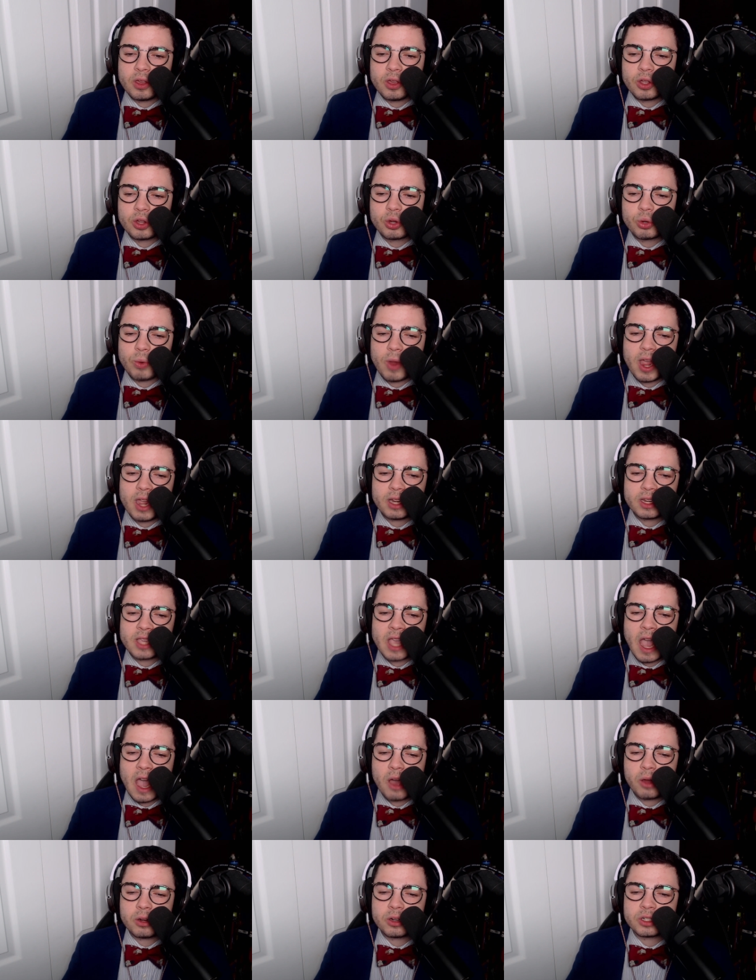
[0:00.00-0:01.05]
Great
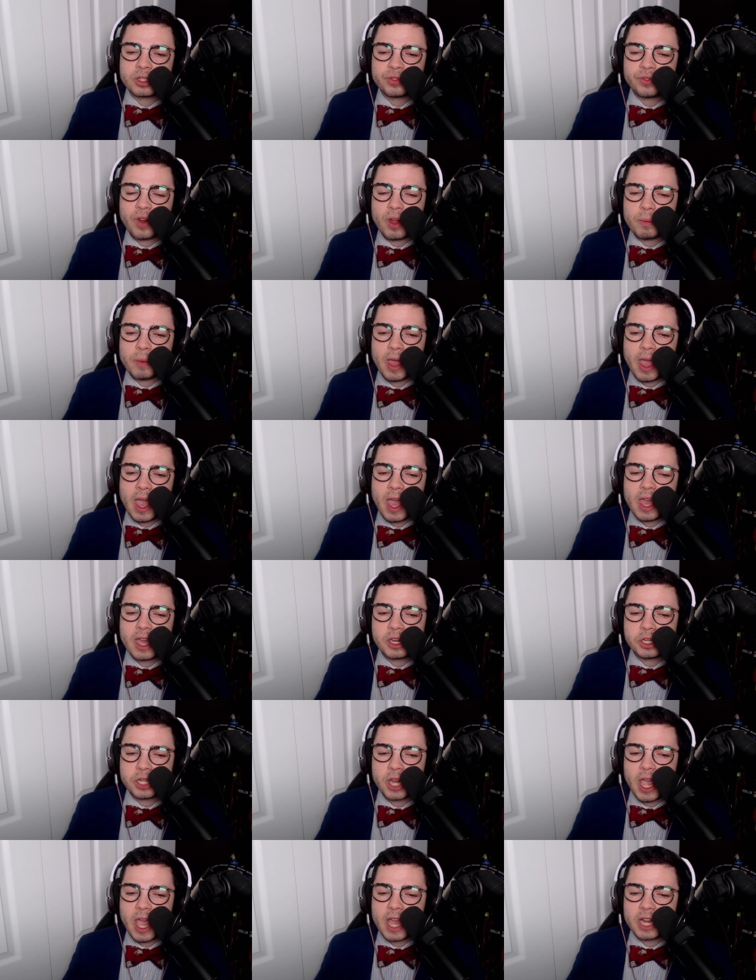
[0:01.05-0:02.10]
counters from Edge.
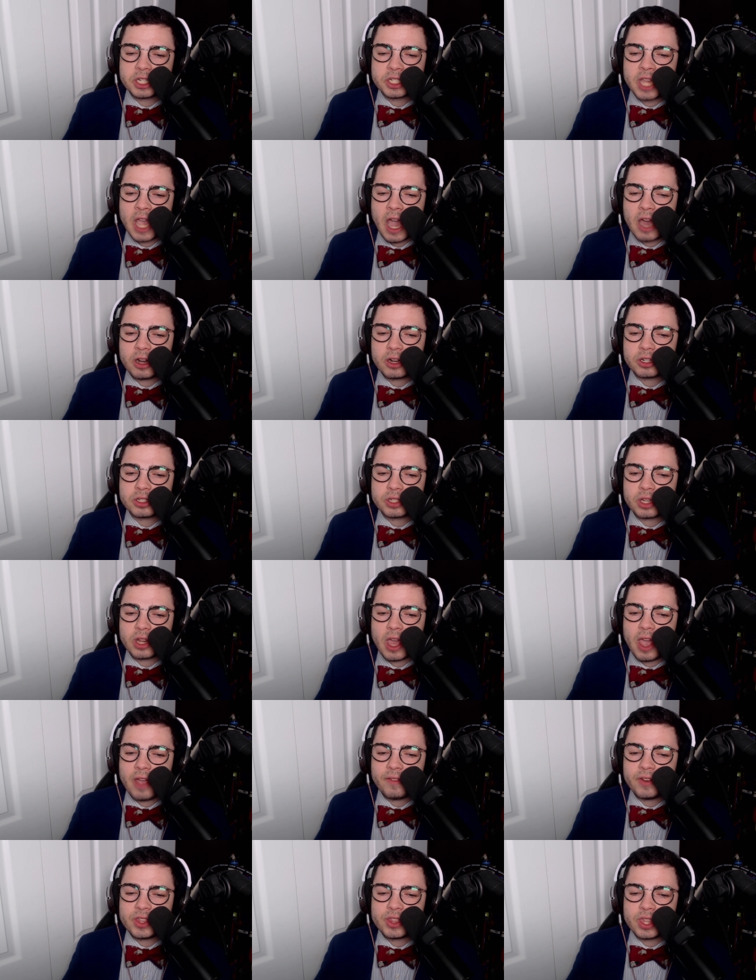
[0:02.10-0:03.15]
Edge counters
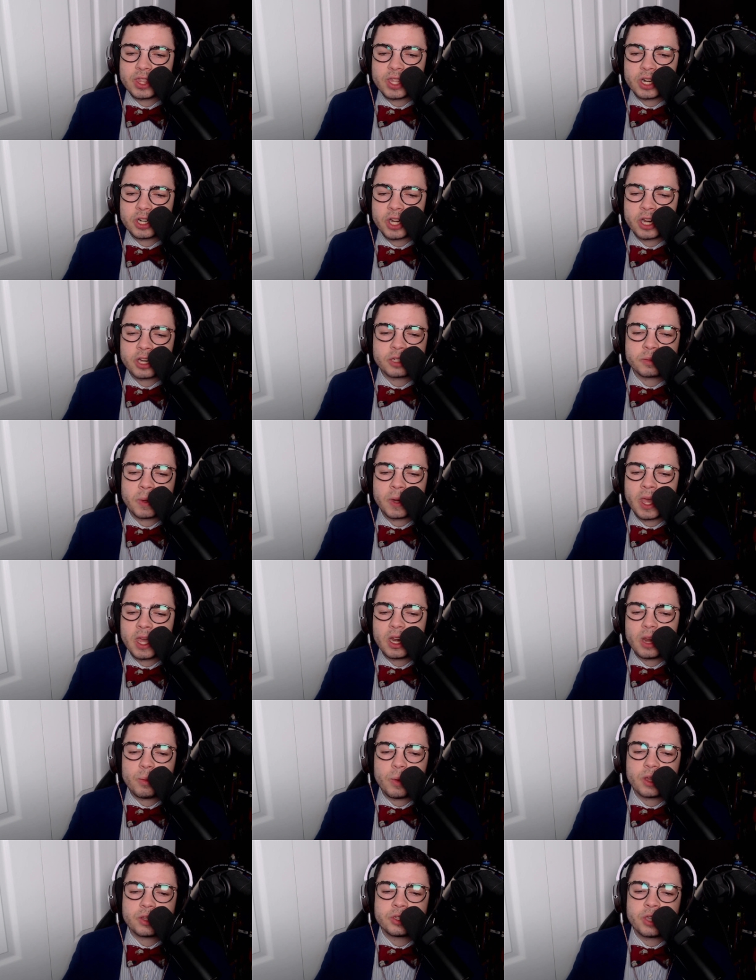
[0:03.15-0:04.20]
everything the Undertaker's been hitting him
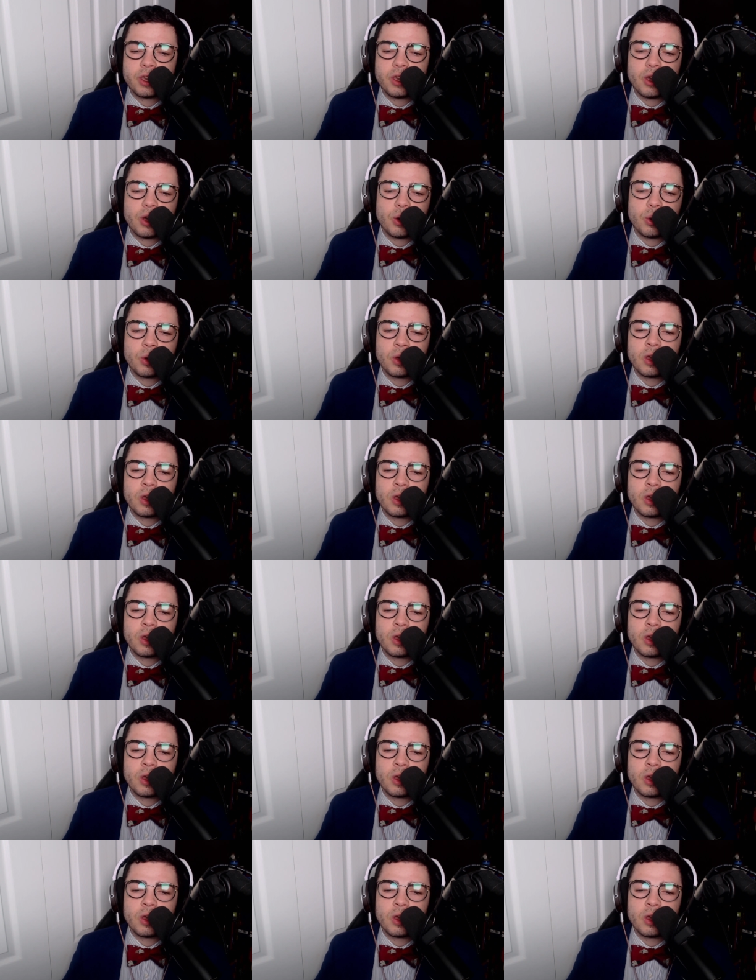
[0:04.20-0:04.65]
with too.